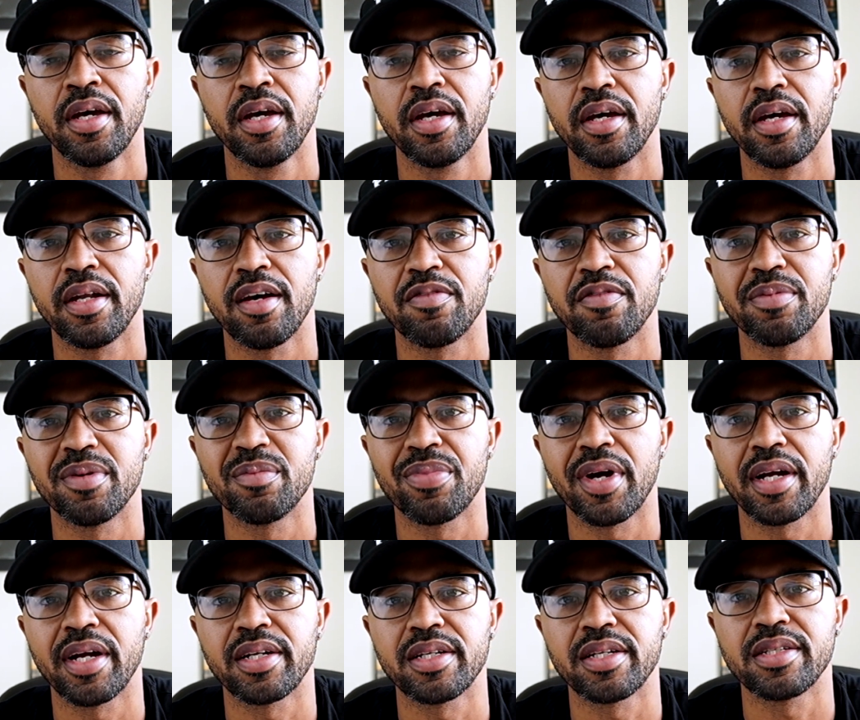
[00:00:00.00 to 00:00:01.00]
and I've been
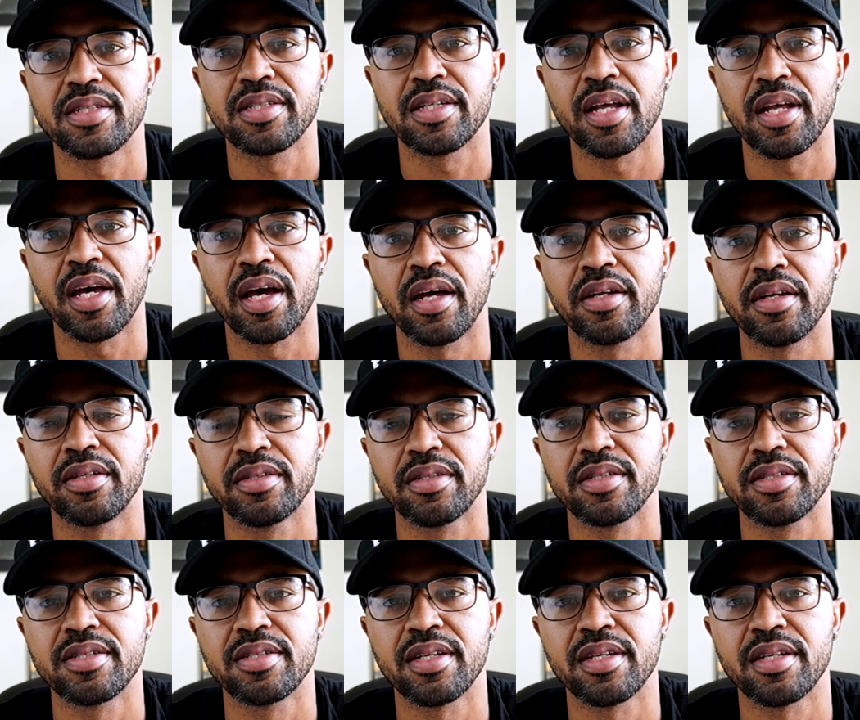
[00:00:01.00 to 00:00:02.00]
practicing that
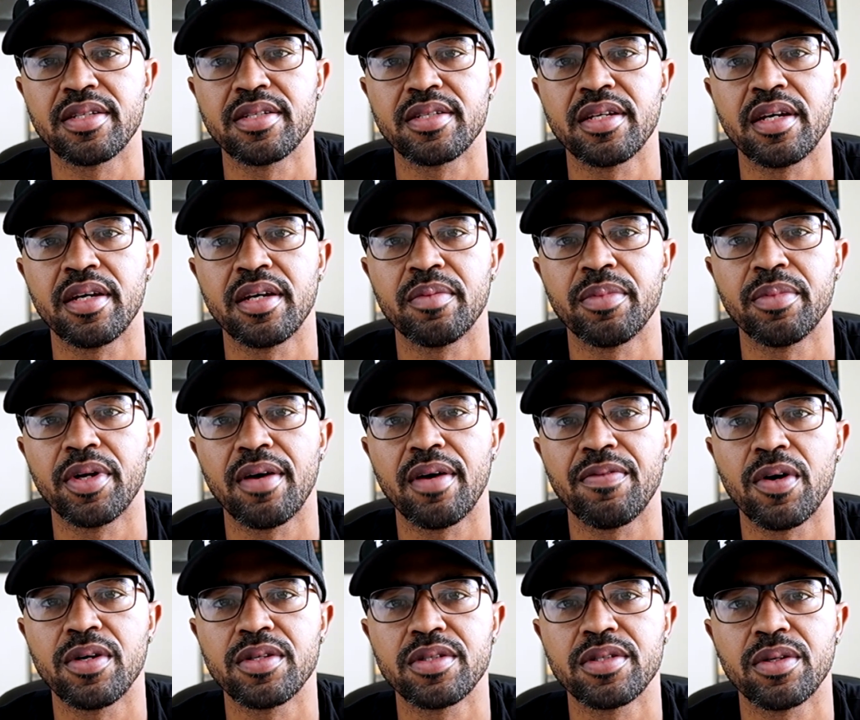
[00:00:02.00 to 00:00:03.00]
since then, but I've
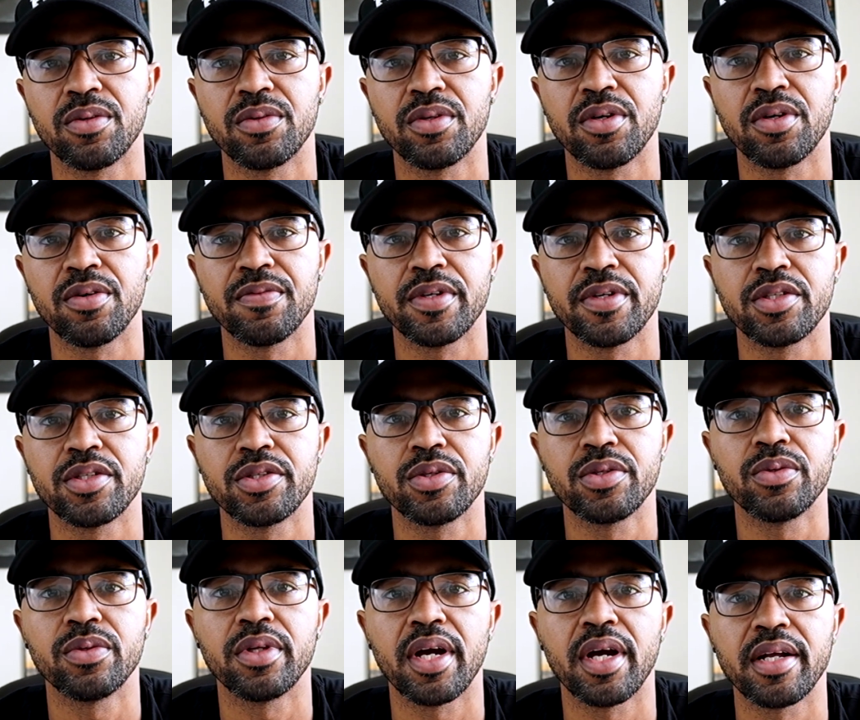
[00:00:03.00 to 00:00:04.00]
also dove into
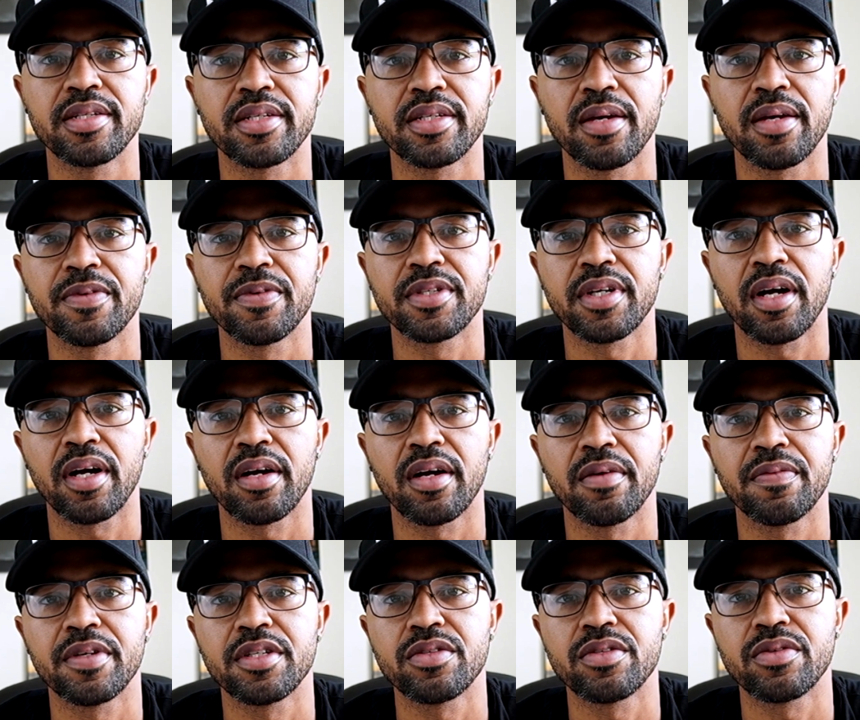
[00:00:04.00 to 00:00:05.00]
landscape
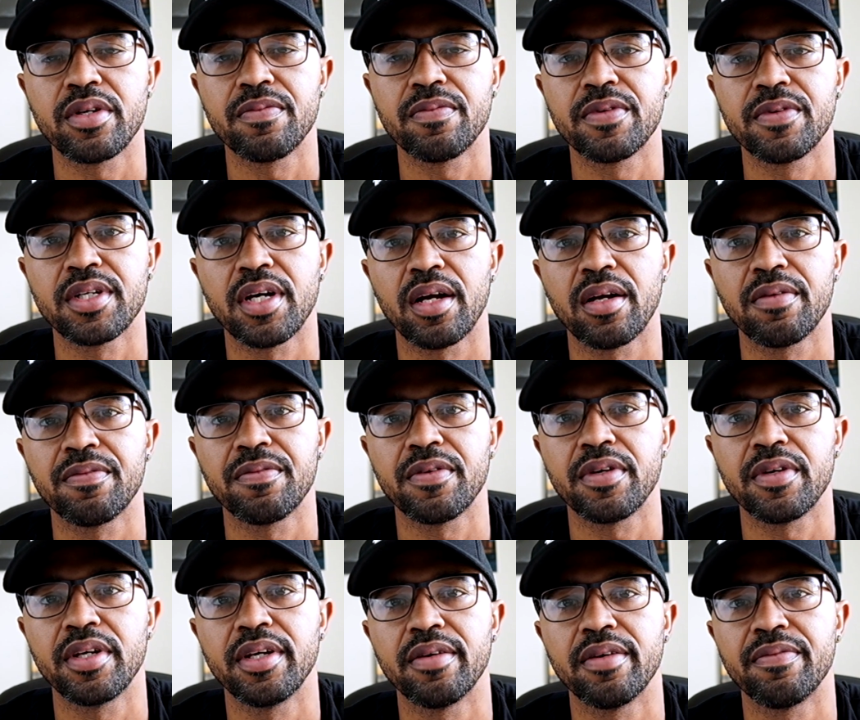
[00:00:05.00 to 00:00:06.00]
photography, street
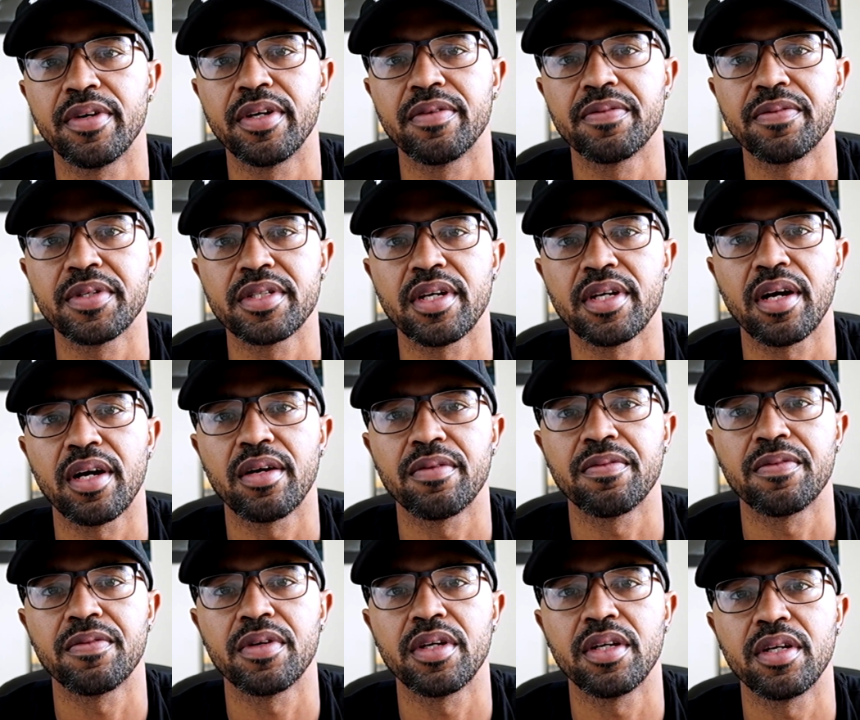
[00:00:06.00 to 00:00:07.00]
photography, event
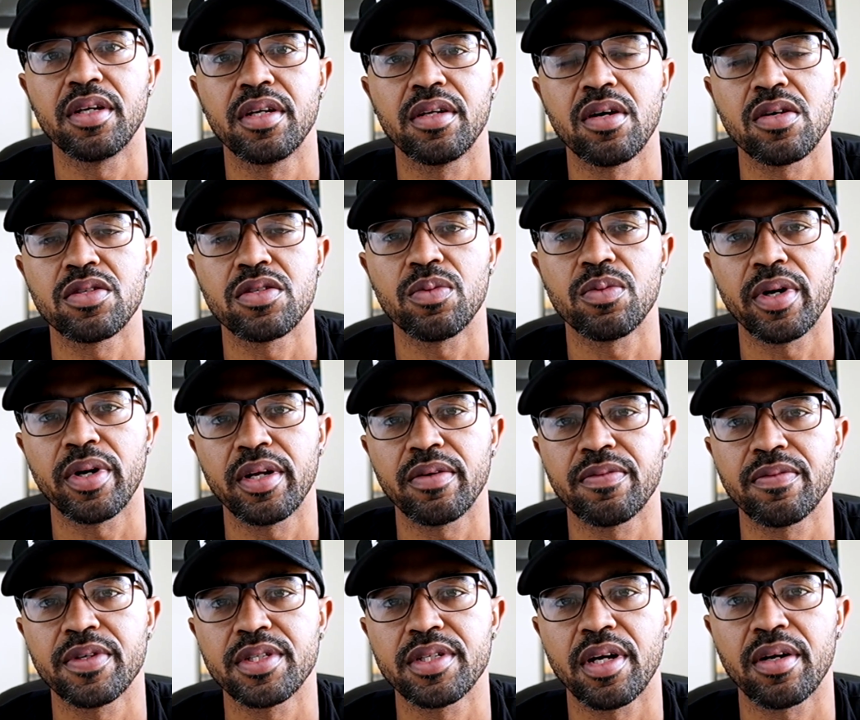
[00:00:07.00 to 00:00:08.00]
photography, and also wedding
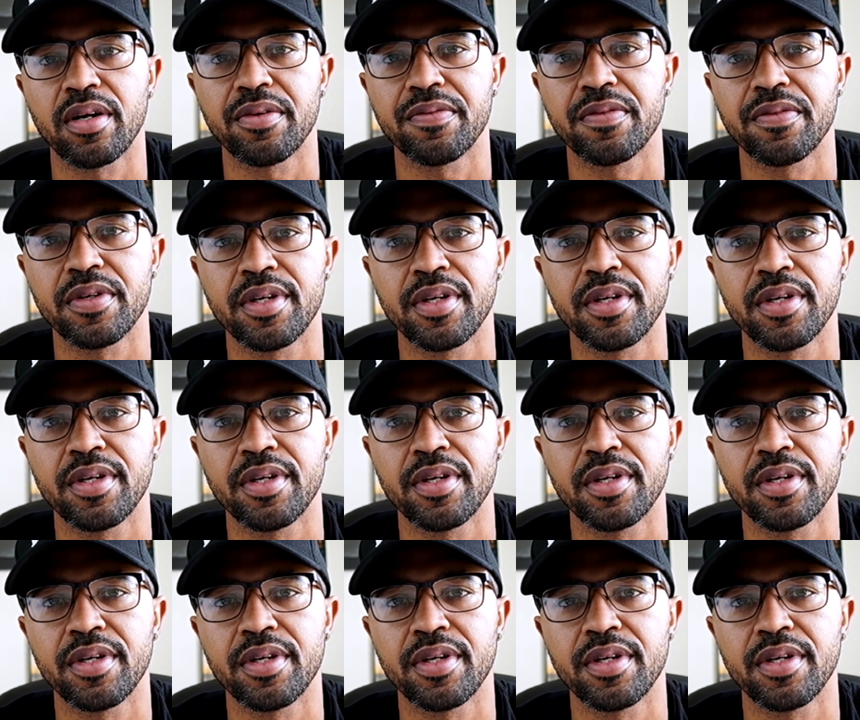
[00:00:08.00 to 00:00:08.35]
photography.